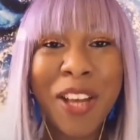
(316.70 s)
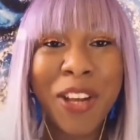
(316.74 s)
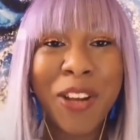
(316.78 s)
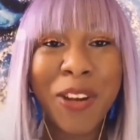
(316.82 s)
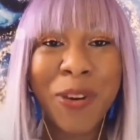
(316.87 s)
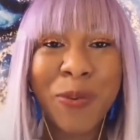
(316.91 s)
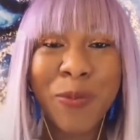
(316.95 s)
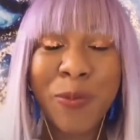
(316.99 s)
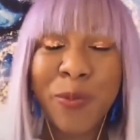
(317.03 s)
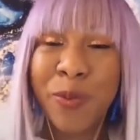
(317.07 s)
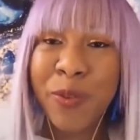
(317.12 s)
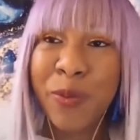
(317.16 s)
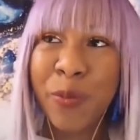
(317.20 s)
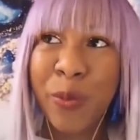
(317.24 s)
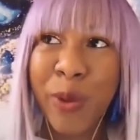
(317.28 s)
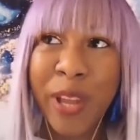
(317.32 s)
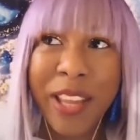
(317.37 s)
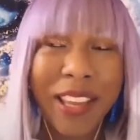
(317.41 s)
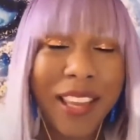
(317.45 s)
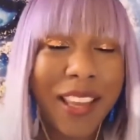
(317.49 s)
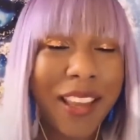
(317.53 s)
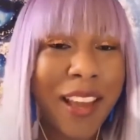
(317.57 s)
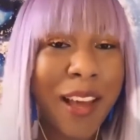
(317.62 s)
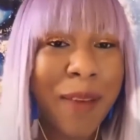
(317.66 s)

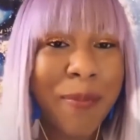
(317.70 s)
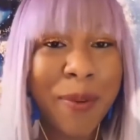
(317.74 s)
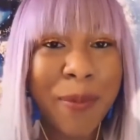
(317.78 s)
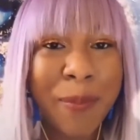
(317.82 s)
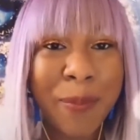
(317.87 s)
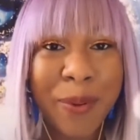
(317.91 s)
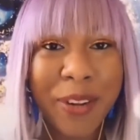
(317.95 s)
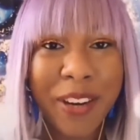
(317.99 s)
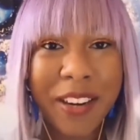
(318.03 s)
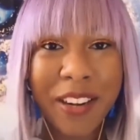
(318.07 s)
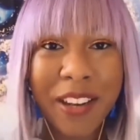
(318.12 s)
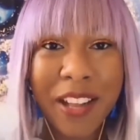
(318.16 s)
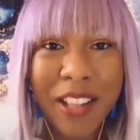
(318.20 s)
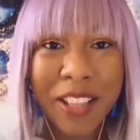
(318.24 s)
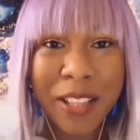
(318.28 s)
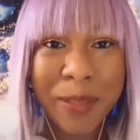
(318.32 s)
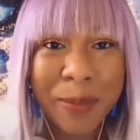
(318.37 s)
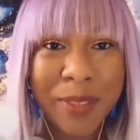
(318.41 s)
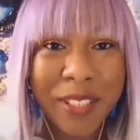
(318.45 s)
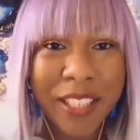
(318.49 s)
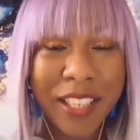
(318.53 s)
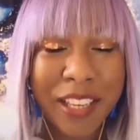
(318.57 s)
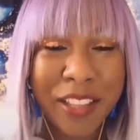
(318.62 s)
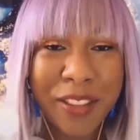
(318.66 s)
waking up and putting on
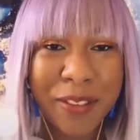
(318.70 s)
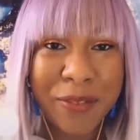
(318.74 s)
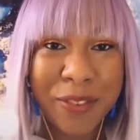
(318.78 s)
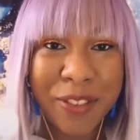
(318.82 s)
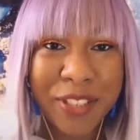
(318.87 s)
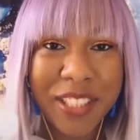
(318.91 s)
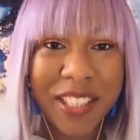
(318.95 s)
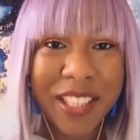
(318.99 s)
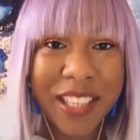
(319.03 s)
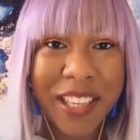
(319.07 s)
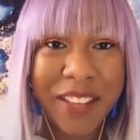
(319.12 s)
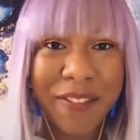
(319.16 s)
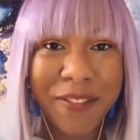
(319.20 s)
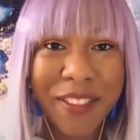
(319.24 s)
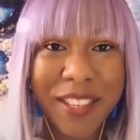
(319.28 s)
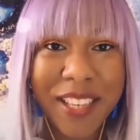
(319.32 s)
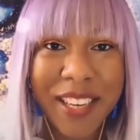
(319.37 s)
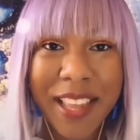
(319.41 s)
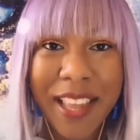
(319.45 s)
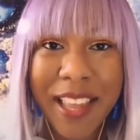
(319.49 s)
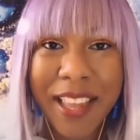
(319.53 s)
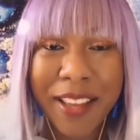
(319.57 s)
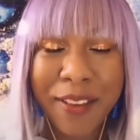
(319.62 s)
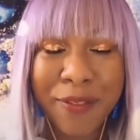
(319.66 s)
lipstick in the first thing of the
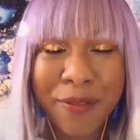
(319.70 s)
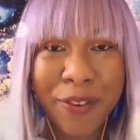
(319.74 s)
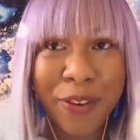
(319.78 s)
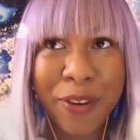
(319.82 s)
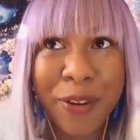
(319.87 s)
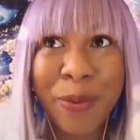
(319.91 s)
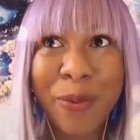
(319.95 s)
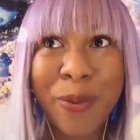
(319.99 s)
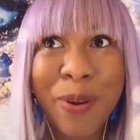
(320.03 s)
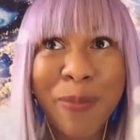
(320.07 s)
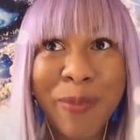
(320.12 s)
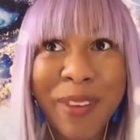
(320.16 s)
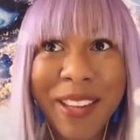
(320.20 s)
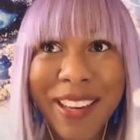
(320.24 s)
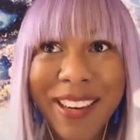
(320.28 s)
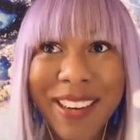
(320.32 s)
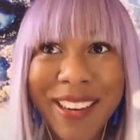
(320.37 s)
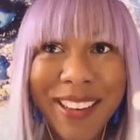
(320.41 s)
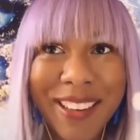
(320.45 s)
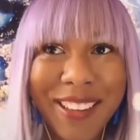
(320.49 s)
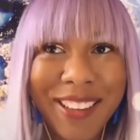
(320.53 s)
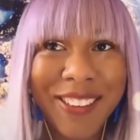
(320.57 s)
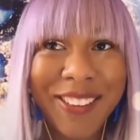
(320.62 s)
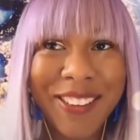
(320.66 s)
day. If you're a woman,
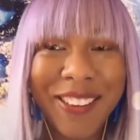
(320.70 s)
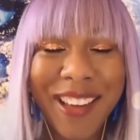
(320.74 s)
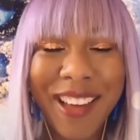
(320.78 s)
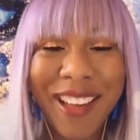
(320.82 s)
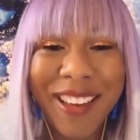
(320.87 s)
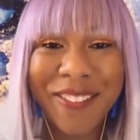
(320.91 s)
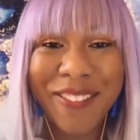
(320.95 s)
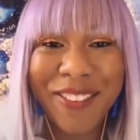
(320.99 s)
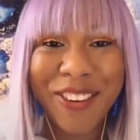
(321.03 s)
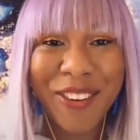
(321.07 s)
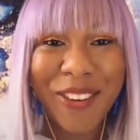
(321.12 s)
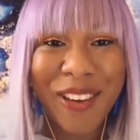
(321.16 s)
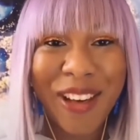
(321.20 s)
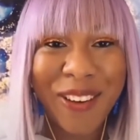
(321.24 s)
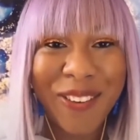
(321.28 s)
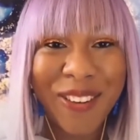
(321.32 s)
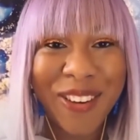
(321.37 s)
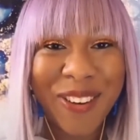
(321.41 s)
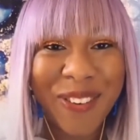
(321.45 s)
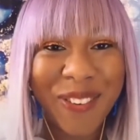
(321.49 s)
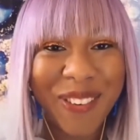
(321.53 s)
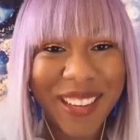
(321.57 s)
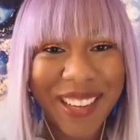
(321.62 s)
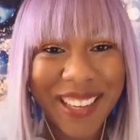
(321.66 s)
you kind of know how
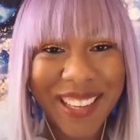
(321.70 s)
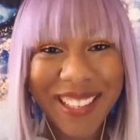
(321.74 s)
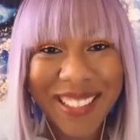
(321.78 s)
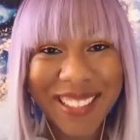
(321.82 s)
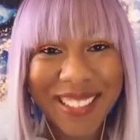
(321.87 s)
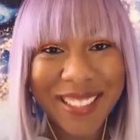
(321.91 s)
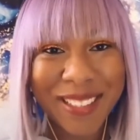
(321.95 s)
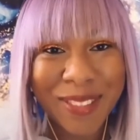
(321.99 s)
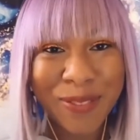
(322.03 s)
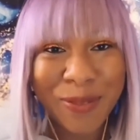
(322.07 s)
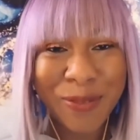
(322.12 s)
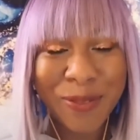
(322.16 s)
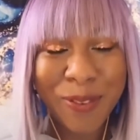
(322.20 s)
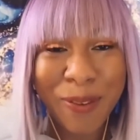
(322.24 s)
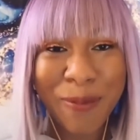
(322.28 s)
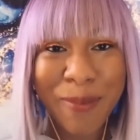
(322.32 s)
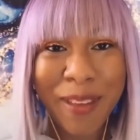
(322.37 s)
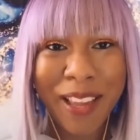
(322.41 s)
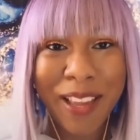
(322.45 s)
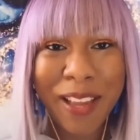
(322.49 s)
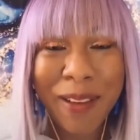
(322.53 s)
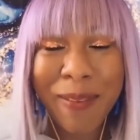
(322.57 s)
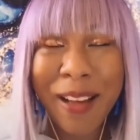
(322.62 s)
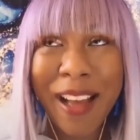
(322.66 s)
annoying it is to do full
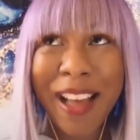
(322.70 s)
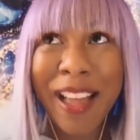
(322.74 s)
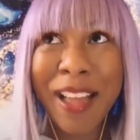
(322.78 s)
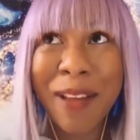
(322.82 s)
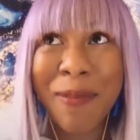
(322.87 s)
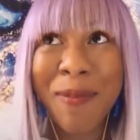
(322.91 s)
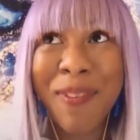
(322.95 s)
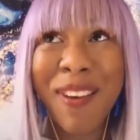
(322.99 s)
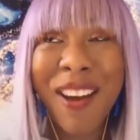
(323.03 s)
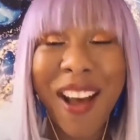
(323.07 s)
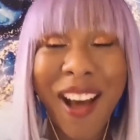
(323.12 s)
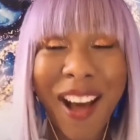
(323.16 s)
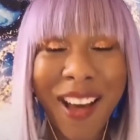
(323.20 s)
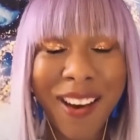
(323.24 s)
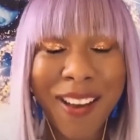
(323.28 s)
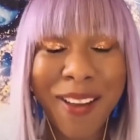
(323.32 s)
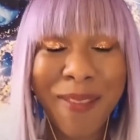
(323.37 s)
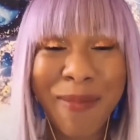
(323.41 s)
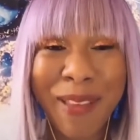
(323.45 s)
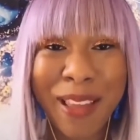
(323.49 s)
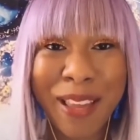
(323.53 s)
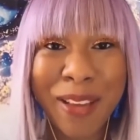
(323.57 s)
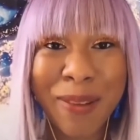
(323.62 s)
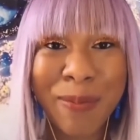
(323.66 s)
makeup. I am not a
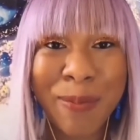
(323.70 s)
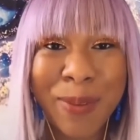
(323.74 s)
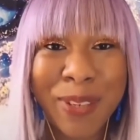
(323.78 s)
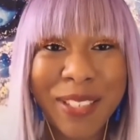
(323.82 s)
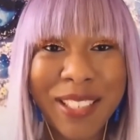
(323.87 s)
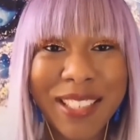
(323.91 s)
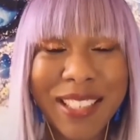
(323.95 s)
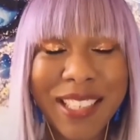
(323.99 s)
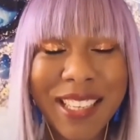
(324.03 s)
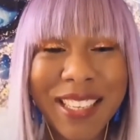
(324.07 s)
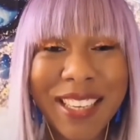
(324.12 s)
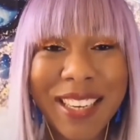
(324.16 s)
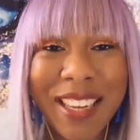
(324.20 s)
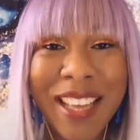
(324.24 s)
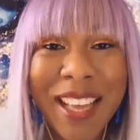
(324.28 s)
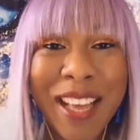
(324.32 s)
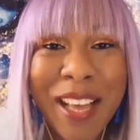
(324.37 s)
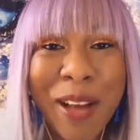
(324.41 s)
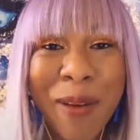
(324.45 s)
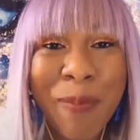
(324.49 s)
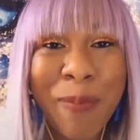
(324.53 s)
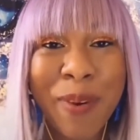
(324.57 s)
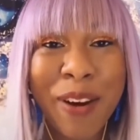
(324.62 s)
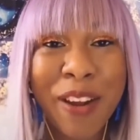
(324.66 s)
makeup person,
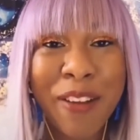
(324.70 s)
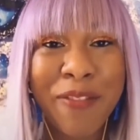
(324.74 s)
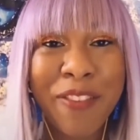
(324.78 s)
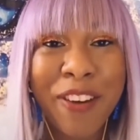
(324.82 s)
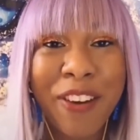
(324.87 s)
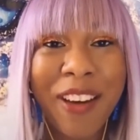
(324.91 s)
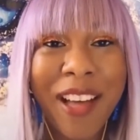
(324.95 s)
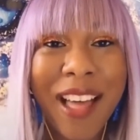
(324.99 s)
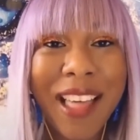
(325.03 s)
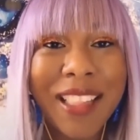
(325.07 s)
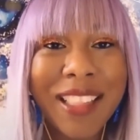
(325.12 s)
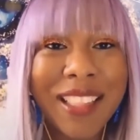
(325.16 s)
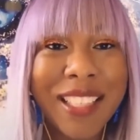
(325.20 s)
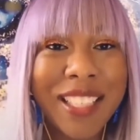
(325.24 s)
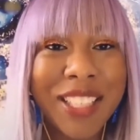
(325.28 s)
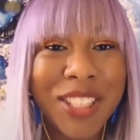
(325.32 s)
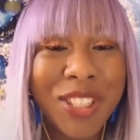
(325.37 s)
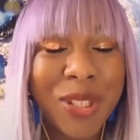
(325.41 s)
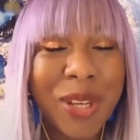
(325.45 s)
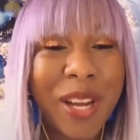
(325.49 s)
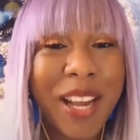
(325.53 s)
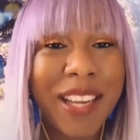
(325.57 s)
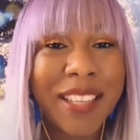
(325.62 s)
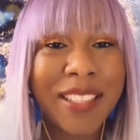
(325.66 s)
but I felt at least
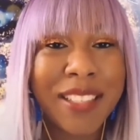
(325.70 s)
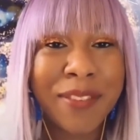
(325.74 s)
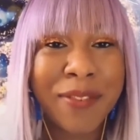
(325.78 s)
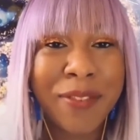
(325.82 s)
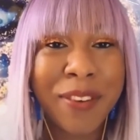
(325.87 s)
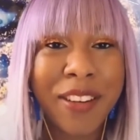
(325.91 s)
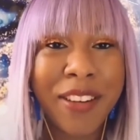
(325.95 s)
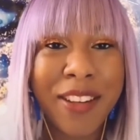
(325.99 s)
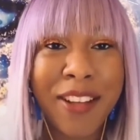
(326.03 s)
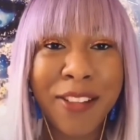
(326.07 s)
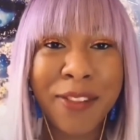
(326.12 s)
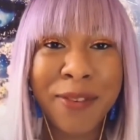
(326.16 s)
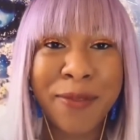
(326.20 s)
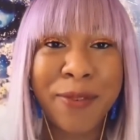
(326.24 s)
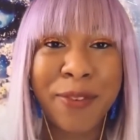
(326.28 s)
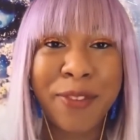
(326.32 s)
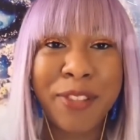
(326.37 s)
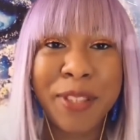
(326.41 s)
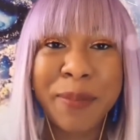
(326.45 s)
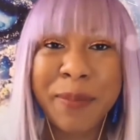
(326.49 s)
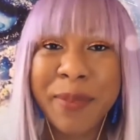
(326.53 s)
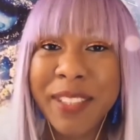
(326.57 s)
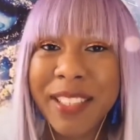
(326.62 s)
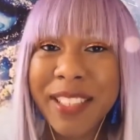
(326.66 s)
trying different colorful
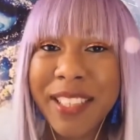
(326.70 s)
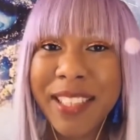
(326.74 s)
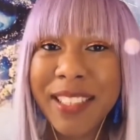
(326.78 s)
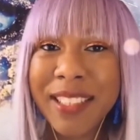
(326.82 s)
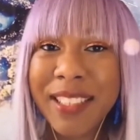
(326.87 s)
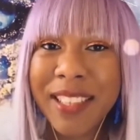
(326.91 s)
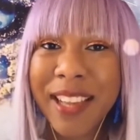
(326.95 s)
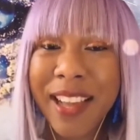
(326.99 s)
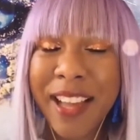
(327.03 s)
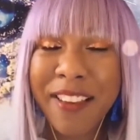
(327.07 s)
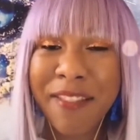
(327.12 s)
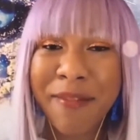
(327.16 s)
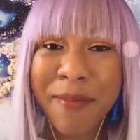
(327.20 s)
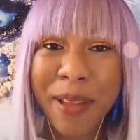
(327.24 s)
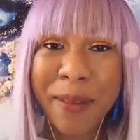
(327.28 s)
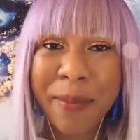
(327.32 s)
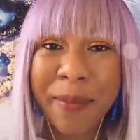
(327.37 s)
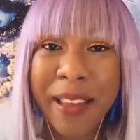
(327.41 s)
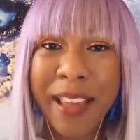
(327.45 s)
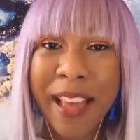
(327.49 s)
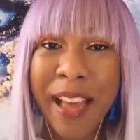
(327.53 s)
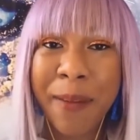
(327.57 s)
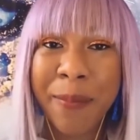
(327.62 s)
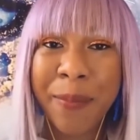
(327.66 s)
lipsticks kind of made me
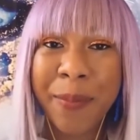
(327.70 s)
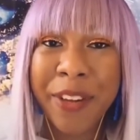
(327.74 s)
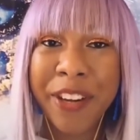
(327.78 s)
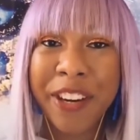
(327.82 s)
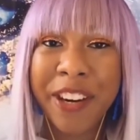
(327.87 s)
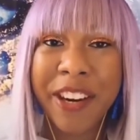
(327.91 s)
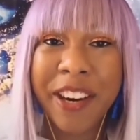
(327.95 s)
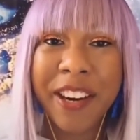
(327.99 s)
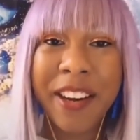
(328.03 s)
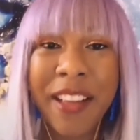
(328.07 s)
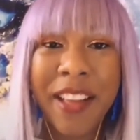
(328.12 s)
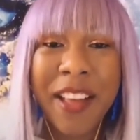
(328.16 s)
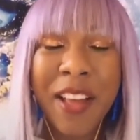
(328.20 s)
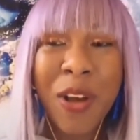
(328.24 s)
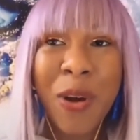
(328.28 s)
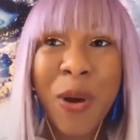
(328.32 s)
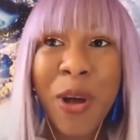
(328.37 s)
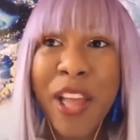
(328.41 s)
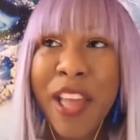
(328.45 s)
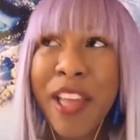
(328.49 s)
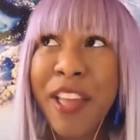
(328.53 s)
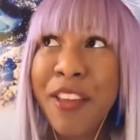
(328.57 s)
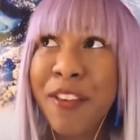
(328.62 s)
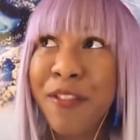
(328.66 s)
happier.
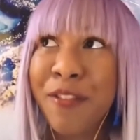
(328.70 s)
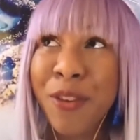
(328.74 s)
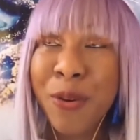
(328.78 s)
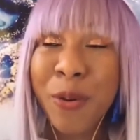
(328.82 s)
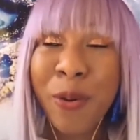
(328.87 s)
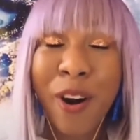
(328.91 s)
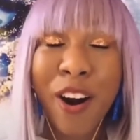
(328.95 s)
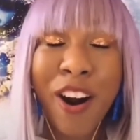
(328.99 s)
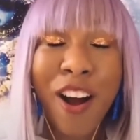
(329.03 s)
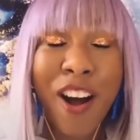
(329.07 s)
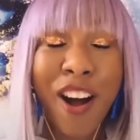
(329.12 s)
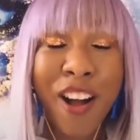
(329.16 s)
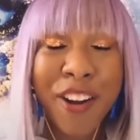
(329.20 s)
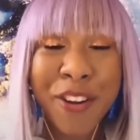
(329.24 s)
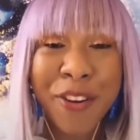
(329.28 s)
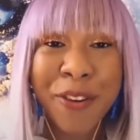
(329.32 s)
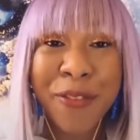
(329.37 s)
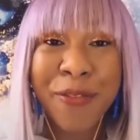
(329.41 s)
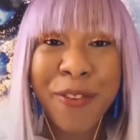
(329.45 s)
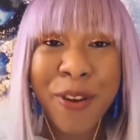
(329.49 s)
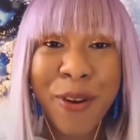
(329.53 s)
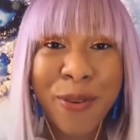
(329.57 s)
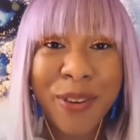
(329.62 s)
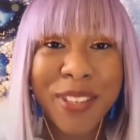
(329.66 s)
If you are on your
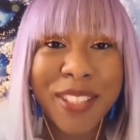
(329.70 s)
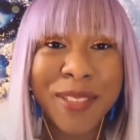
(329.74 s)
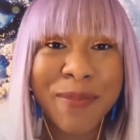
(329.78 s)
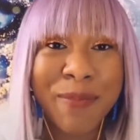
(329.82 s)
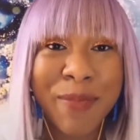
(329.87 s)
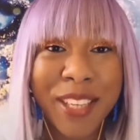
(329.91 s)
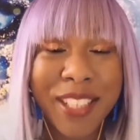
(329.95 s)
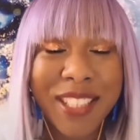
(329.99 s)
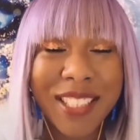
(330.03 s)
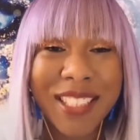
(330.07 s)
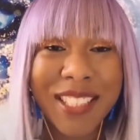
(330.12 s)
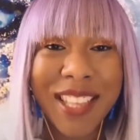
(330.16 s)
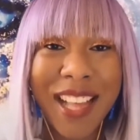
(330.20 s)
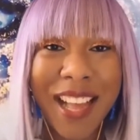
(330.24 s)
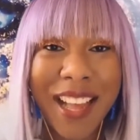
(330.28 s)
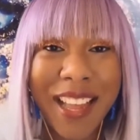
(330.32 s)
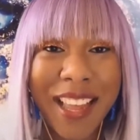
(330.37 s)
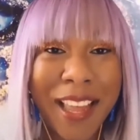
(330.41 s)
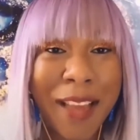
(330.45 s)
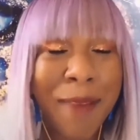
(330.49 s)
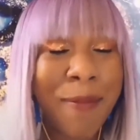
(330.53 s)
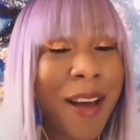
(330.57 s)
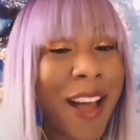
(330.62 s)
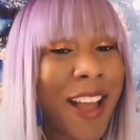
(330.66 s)
phone as much as I
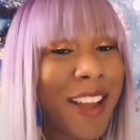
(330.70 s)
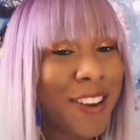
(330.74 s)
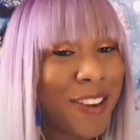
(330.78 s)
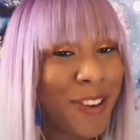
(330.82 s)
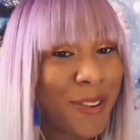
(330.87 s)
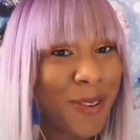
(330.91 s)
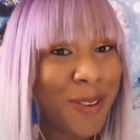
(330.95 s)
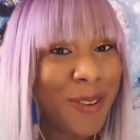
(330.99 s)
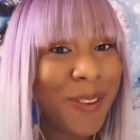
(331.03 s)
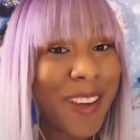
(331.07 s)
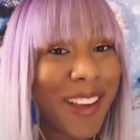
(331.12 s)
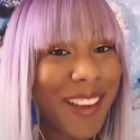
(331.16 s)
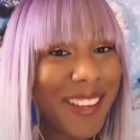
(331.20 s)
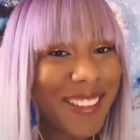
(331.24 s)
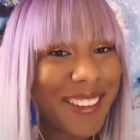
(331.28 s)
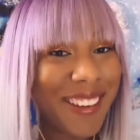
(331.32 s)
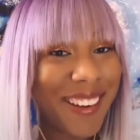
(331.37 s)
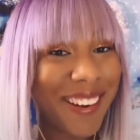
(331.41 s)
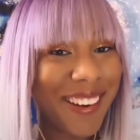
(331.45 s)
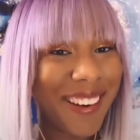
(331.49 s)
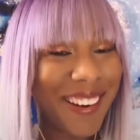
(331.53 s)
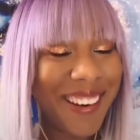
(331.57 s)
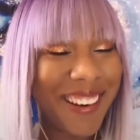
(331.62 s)
am, I know you guys are,